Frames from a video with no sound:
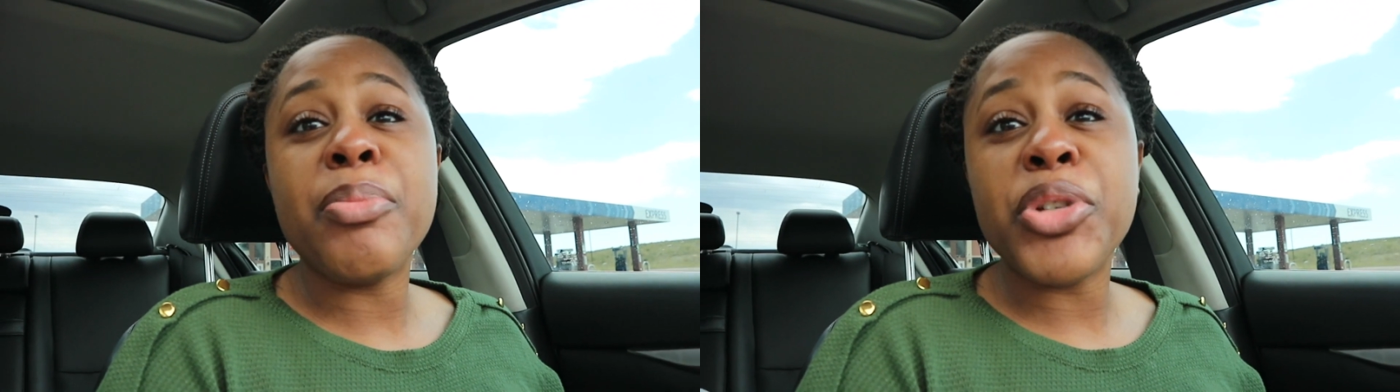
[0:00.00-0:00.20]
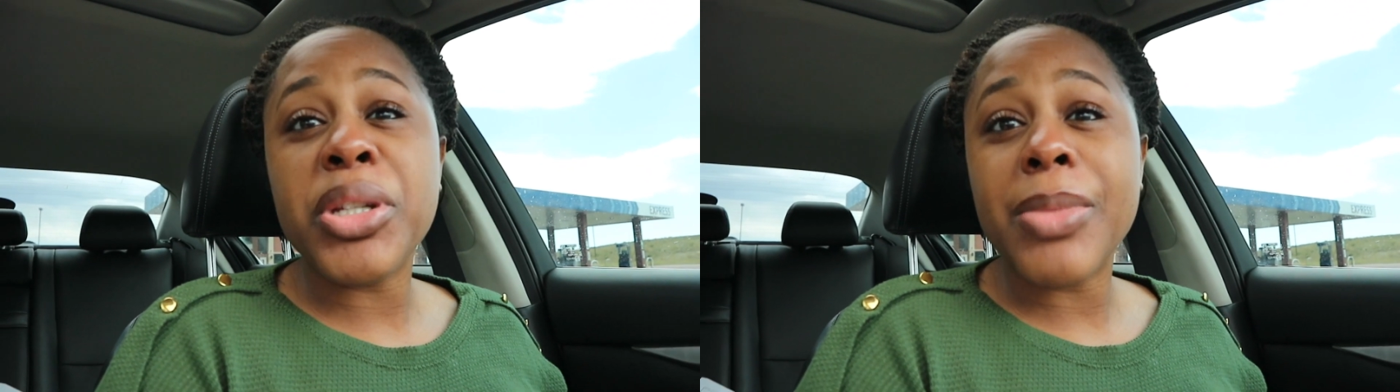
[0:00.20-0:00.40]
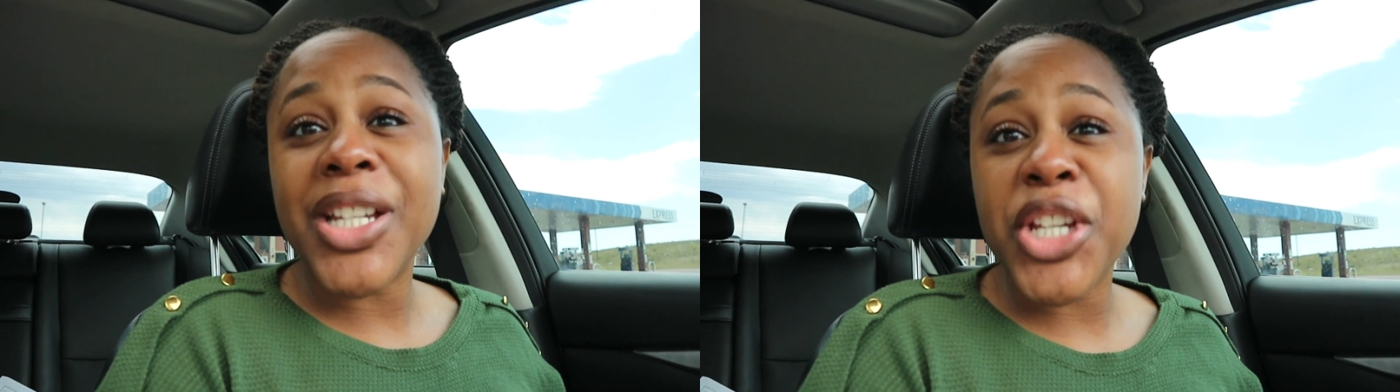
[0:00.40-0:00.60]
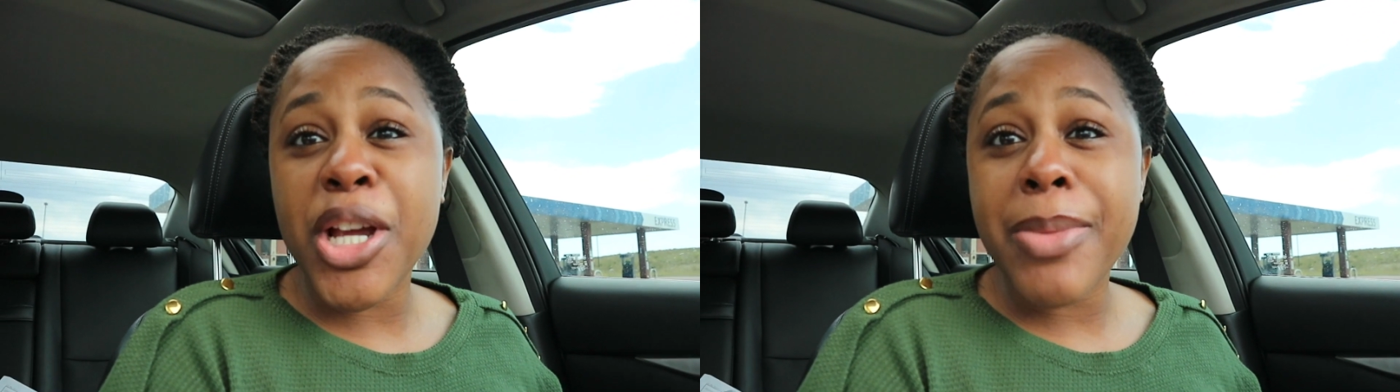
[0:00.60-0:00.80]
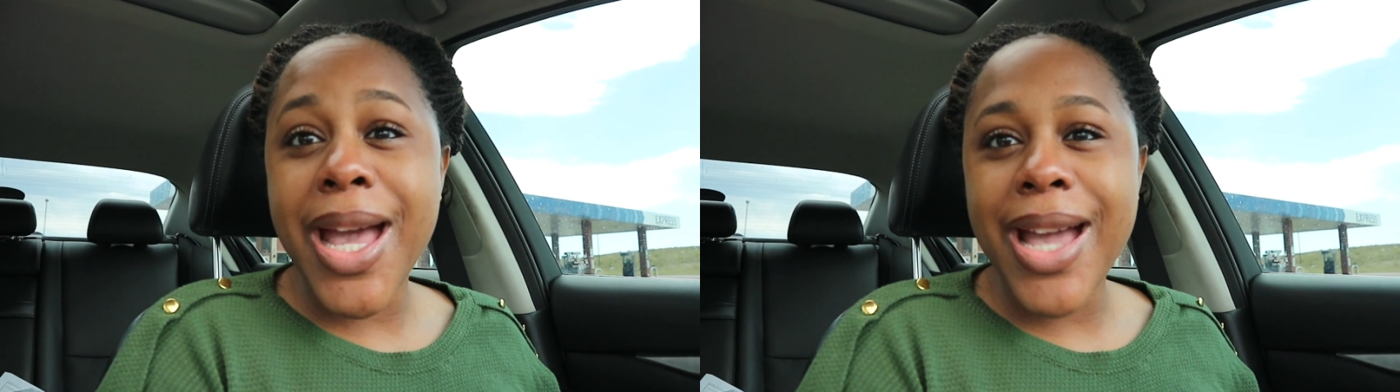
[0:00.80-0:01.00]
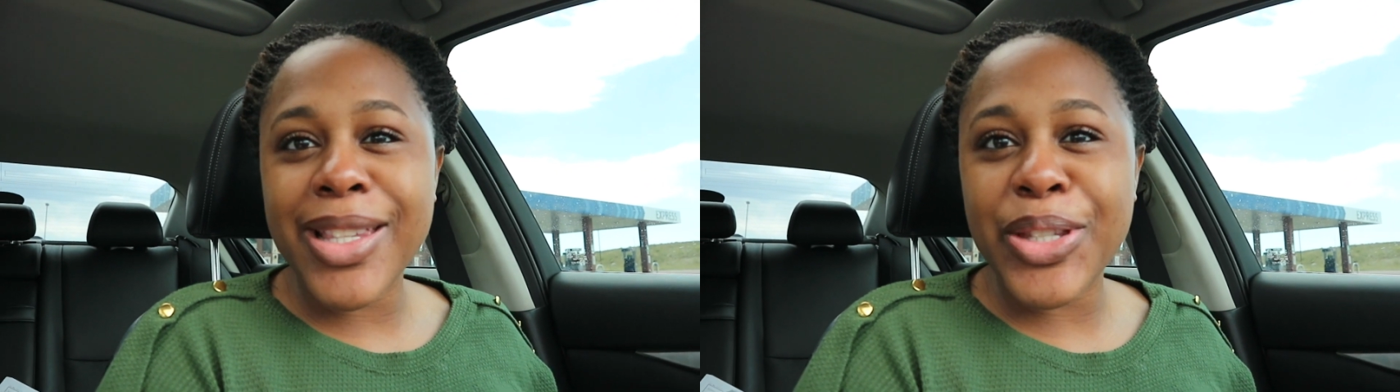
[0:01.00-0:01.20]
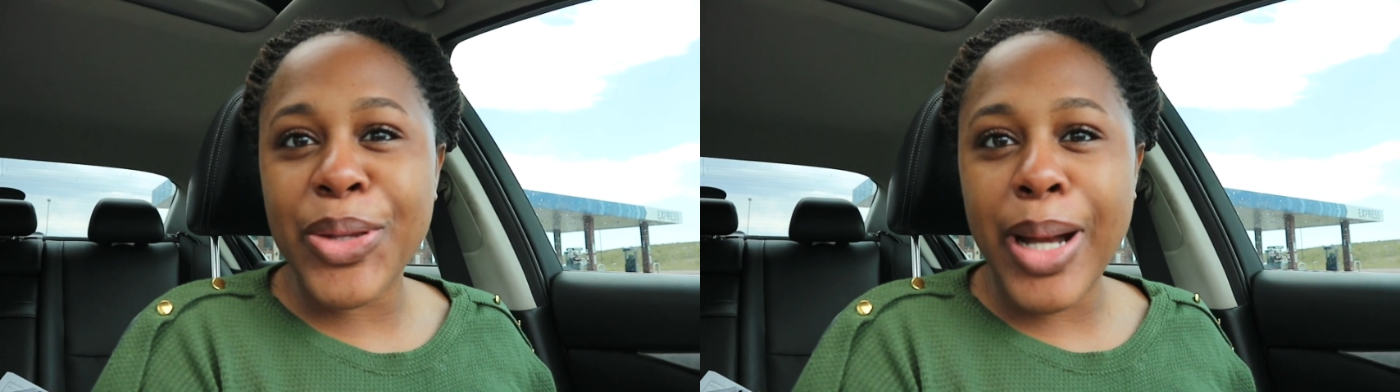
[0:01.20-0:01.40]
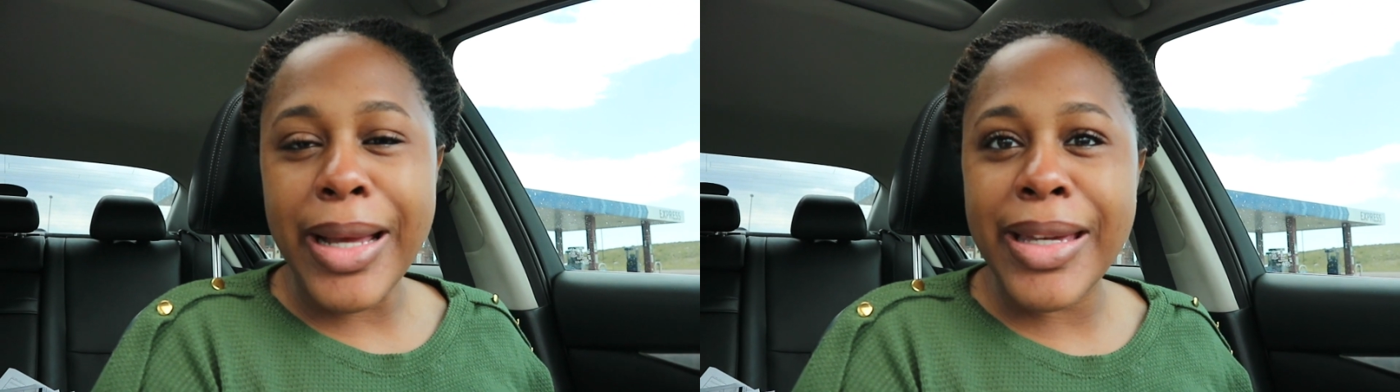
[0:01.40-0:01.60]
pushing my chair back so
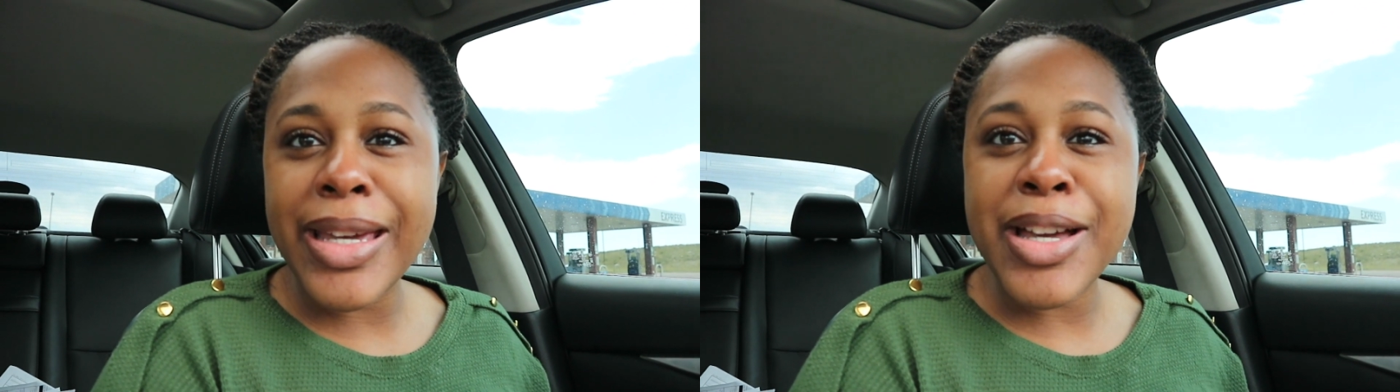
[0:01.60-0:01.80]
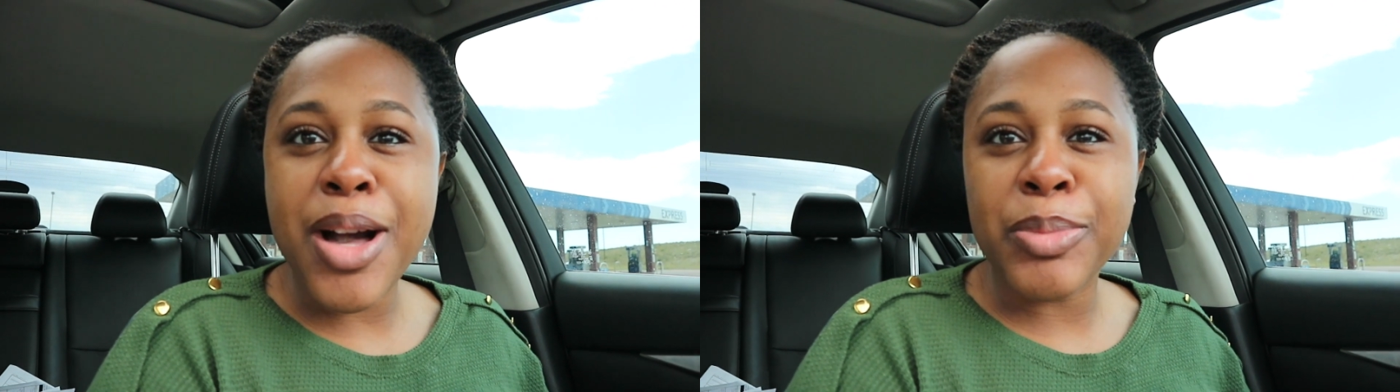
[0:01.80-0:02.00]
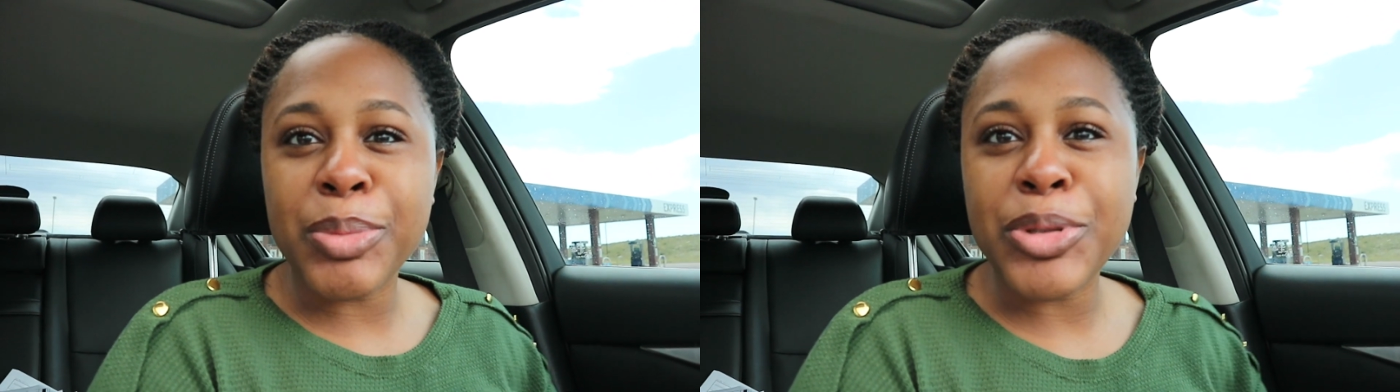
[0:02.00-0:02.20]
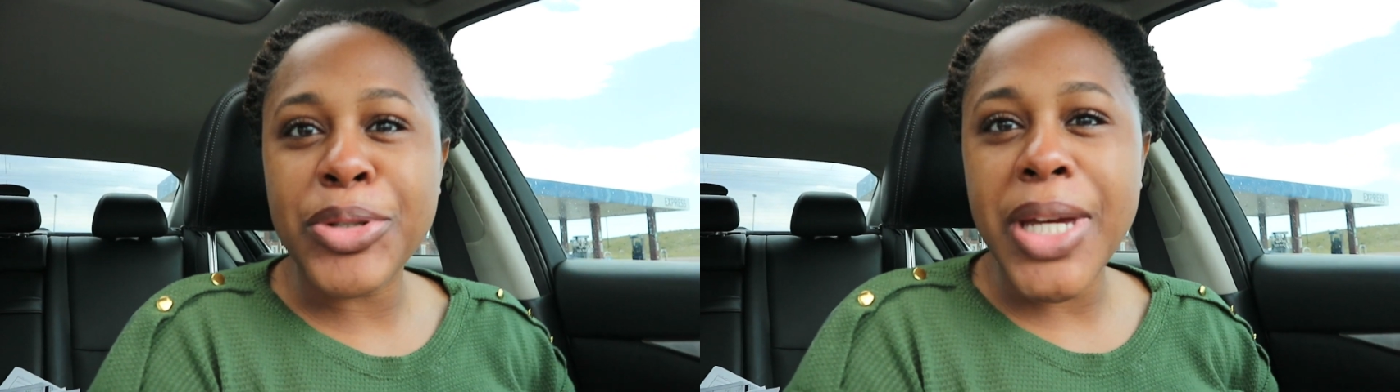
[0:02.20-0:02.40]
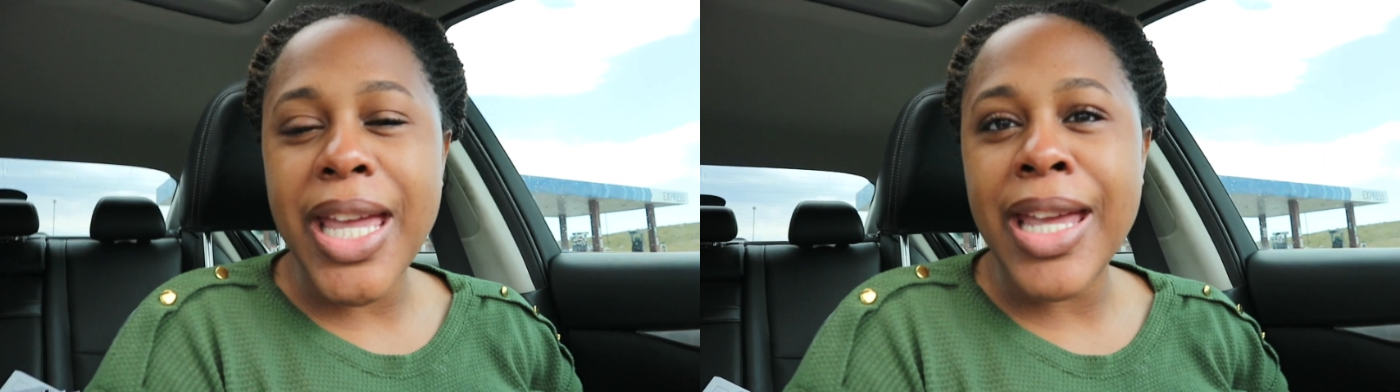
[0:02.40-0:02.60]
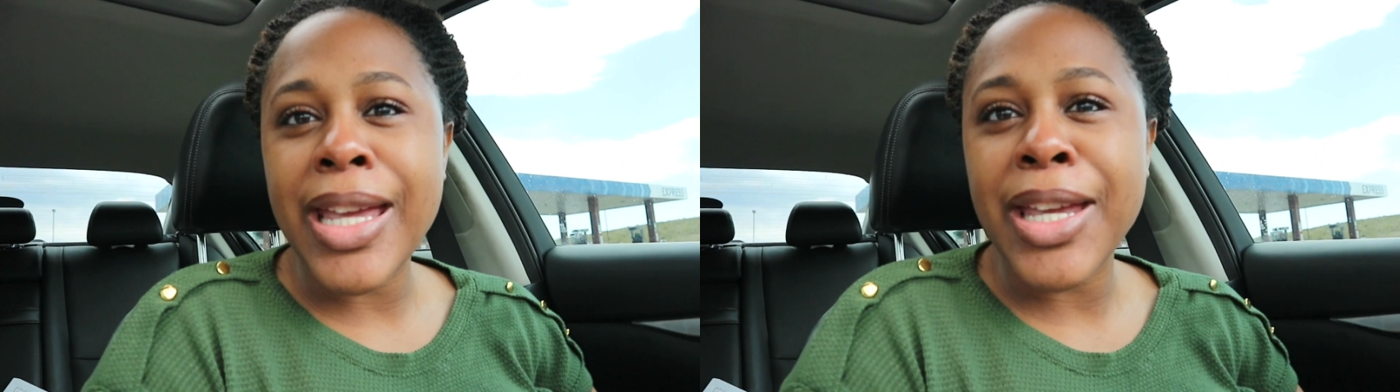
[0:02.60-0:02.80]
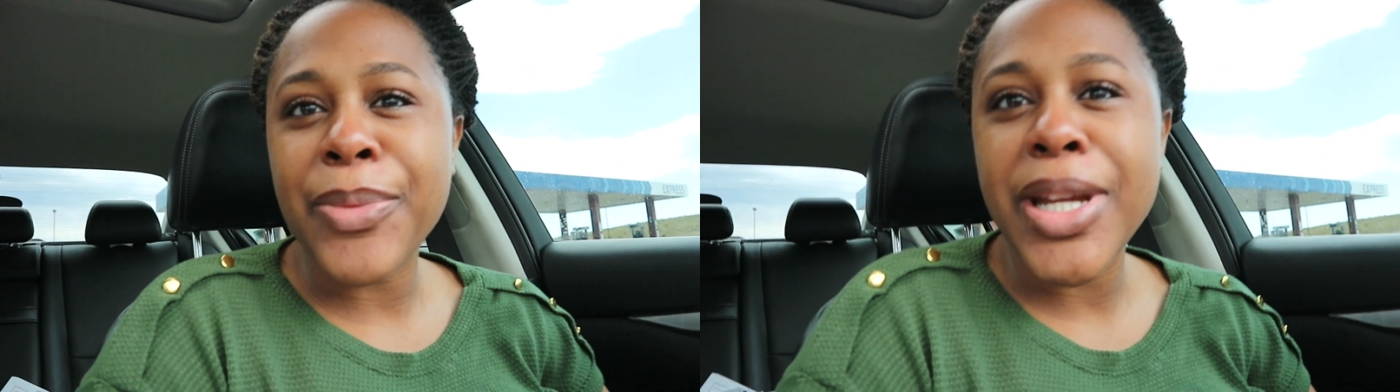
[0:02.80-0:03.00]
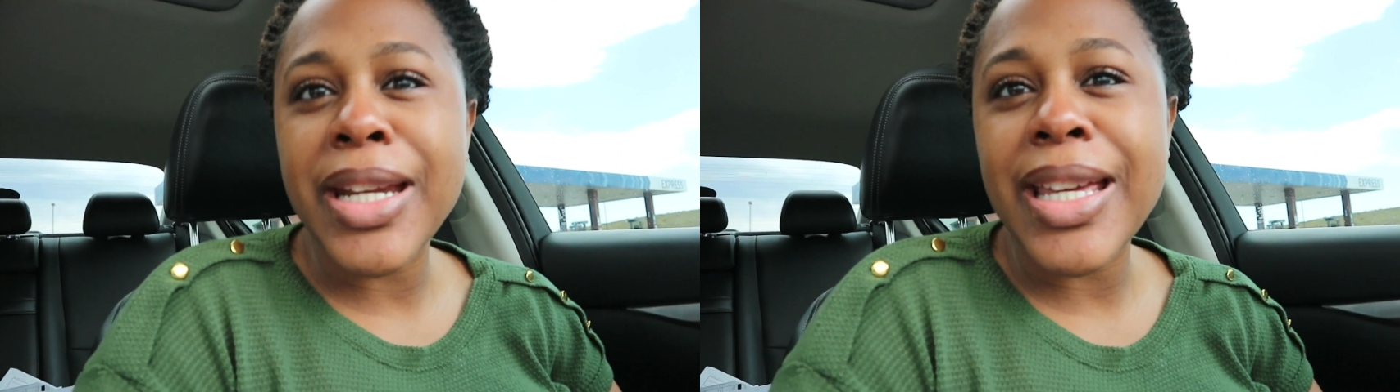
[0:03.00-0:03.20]
that I can get comfortable and get
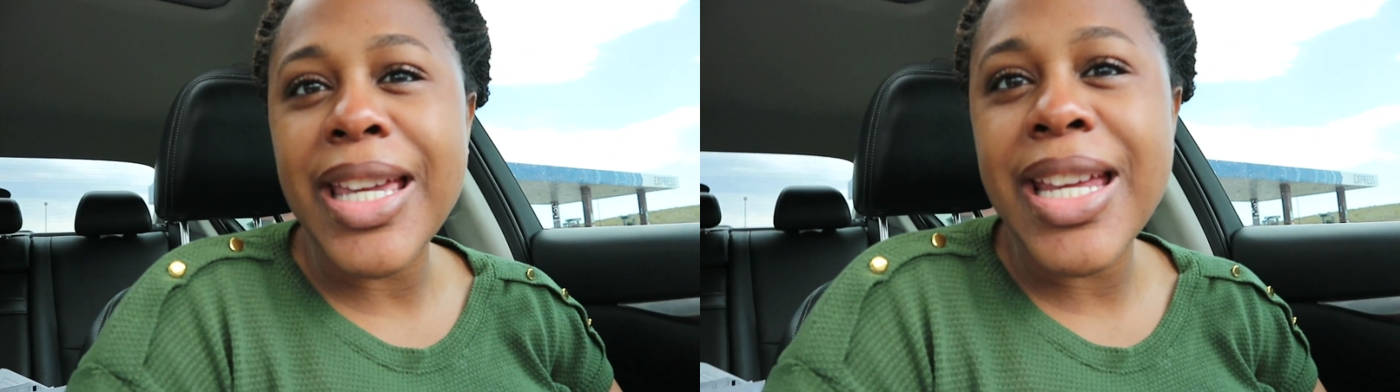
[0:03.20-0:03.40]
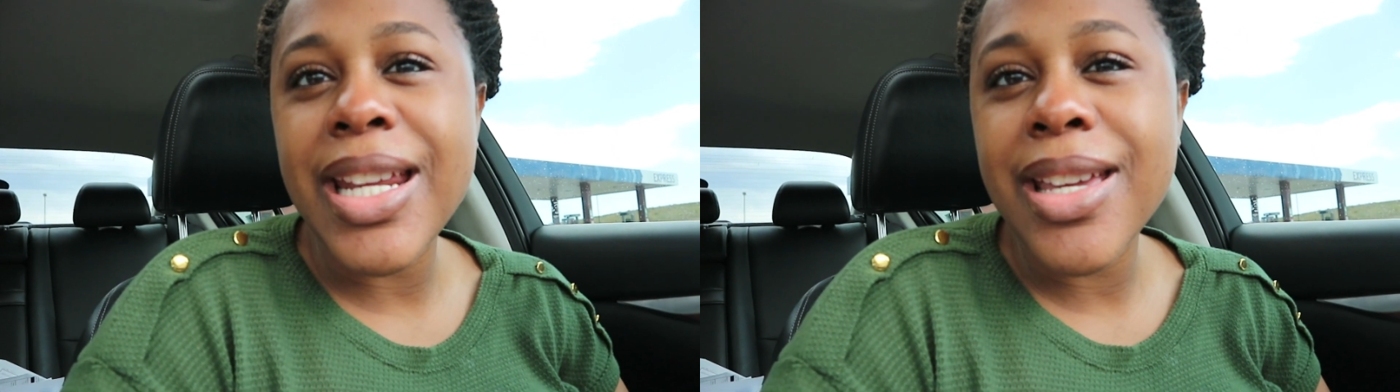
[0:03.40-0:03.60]
ready to eat